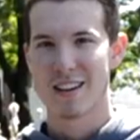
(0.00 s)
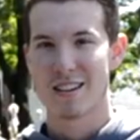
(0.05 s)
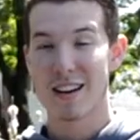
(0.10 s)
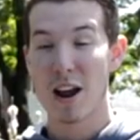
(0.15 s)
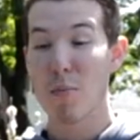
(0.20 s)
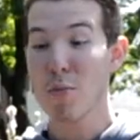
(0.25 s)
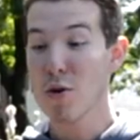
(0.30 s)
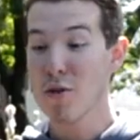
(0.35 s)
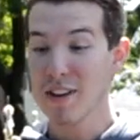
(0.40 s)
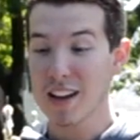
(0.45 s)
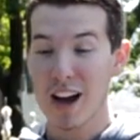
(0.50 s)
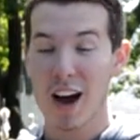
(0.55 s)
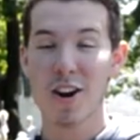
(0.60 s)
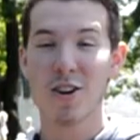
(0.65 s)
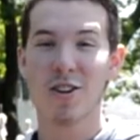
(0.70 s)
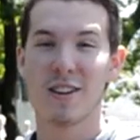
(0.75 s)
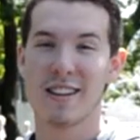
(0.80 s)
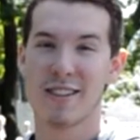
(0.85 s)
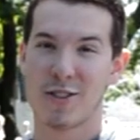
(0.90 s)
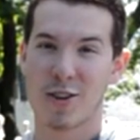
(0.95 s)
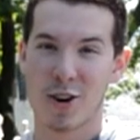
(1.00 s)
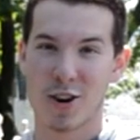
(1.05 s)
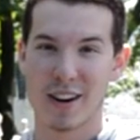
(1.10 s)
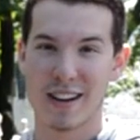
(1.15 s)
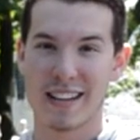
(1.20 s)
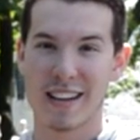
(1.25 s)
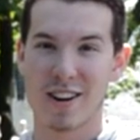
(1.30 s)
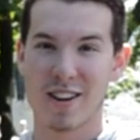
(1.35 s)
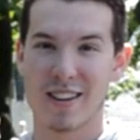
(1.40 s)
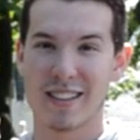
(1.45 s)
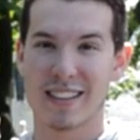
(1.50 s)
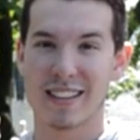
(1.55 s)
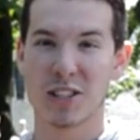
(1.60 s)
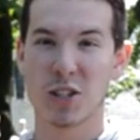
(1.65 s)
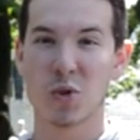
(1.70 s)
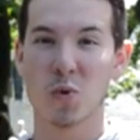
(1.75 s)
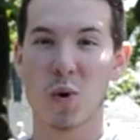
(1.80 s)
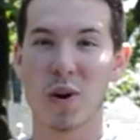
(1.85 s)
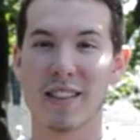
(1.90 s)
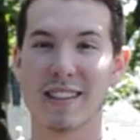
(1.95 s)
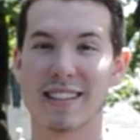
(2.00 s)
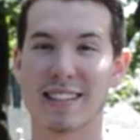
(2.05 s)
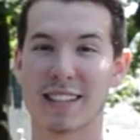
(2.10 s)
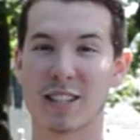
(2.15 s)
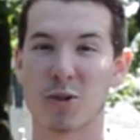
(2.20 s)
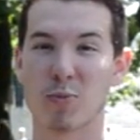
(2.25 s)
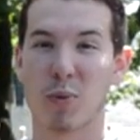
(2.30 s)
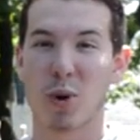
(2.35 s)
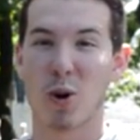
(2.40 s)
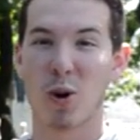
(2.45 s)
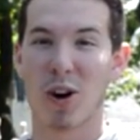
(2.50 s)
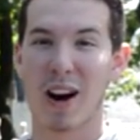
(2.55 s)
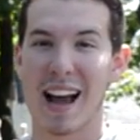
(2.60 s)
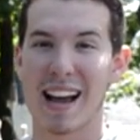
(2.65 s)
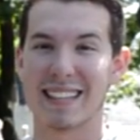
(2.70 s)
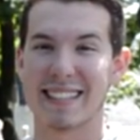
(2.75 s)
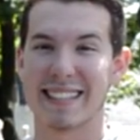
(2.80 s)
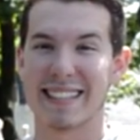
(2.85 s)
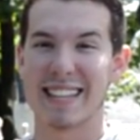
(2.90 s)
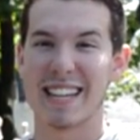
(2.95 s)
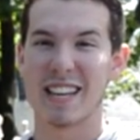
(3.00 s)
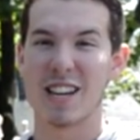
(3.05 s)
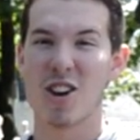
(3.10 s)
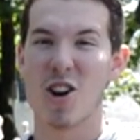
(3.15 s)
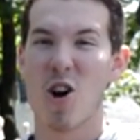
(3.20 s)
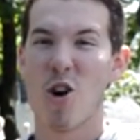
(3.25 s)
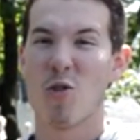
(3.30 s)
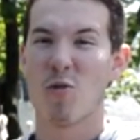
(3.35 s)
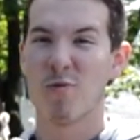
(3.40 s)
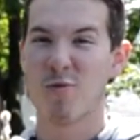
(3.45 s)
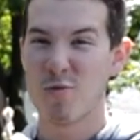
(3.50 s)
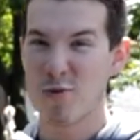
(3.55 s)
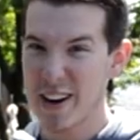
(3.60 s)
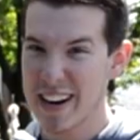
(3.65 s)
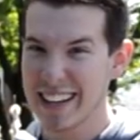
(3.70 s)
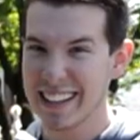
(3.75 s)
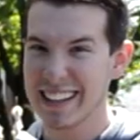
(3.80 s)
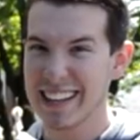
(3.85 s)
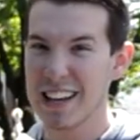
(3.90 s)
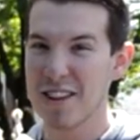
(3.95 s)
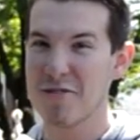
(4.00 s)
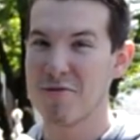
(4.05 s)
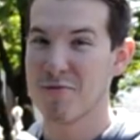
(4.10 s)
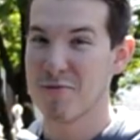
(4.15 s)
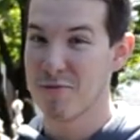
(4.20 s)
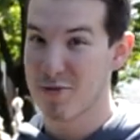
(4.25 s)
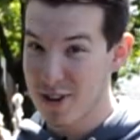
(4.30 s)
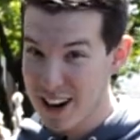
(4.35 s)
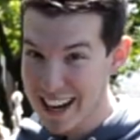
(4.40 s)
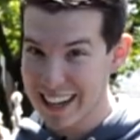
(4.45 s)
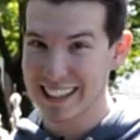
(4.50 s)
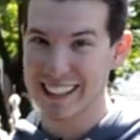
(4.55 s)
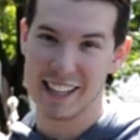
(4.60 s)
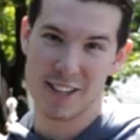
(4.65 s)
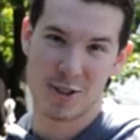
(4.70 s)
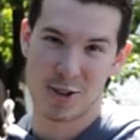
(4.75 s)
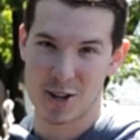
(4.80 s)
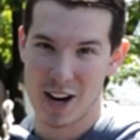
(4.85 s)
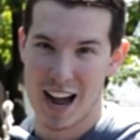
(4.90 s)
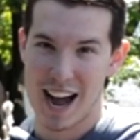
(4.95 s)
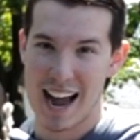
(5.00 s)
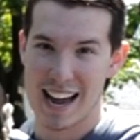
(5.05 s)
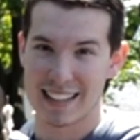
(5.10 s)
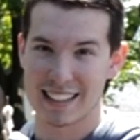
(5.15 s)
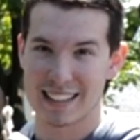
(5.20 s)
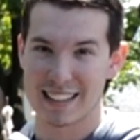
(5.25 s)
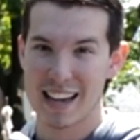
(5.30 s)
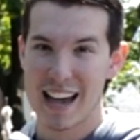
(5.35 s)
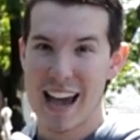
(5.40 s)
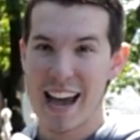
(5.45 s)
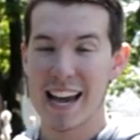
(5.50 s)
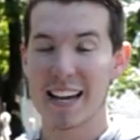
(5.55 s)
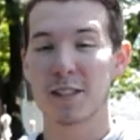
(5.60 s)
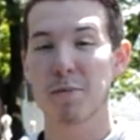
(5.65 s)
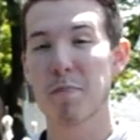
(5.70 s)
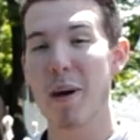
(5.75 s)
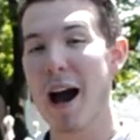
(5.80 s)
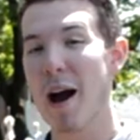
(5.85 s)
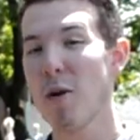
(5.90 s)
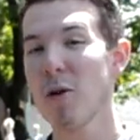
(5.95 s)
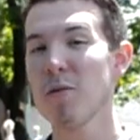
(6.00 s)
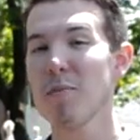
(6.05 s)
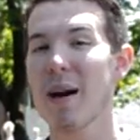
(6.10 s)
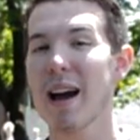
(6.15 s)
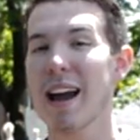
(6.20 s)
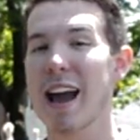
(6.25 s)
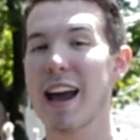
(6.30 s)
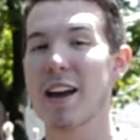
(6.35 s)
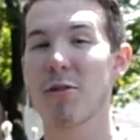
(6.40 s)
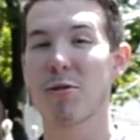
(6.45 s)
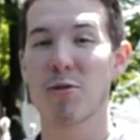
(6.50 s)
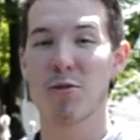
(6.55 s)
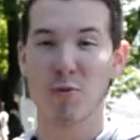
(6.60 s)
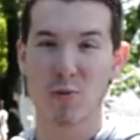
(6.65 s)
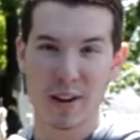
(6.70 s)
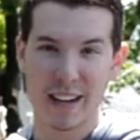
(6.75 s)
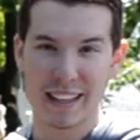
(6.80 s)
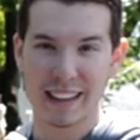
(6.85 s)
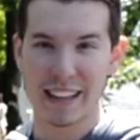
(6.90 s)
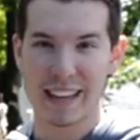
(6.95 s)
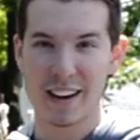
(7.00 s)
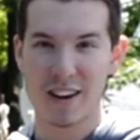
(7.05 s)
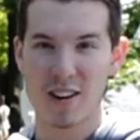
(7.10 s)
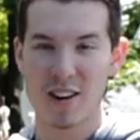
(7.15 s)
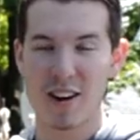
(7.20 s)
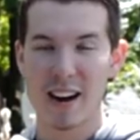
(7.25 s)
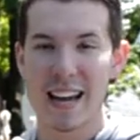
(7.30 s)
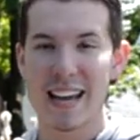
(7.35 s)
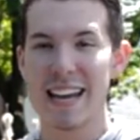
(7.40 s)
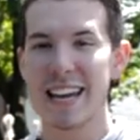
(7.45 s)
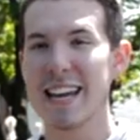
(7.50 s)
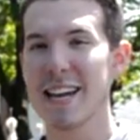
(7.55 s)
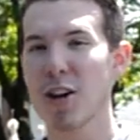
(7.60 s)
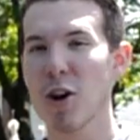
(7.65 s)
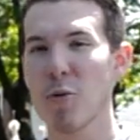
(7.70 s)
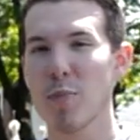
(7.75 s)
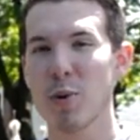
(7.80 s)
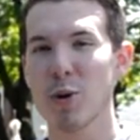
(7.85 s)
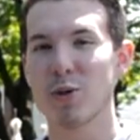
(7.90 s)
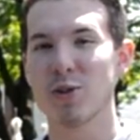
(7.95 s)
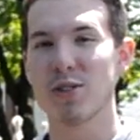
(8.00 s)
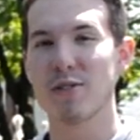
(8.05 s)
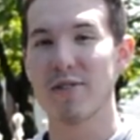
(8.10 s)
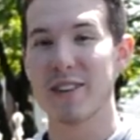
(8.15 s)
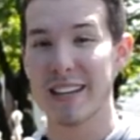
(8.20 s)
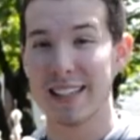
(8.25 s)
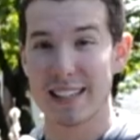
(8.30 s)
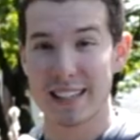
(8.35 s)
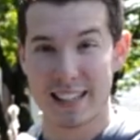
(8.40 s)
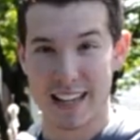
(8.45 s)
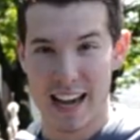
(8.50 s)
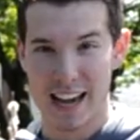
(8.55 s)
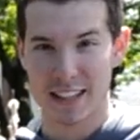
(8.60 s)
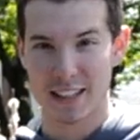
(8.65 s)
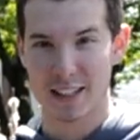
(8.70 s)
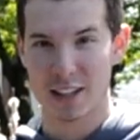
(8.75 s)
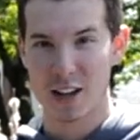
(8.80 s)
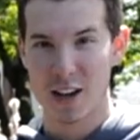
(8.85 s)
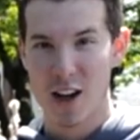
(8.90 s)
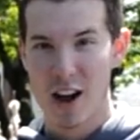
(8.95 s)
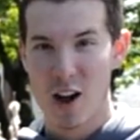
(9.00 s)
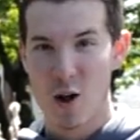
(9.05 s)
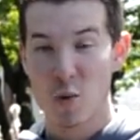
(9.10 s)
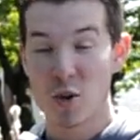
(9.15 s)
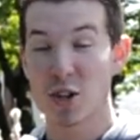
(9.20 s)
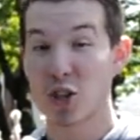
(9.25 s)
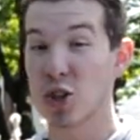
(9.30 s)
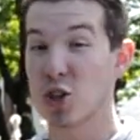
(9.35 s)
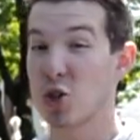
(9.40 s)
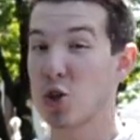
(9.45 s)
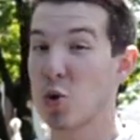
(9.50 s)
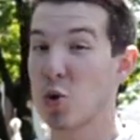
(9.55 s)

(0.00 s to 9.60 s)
Now moving underneath the hood here, this is where this Explorer S T really, really shines. It's powered by a three liter EcoBoost V six, which is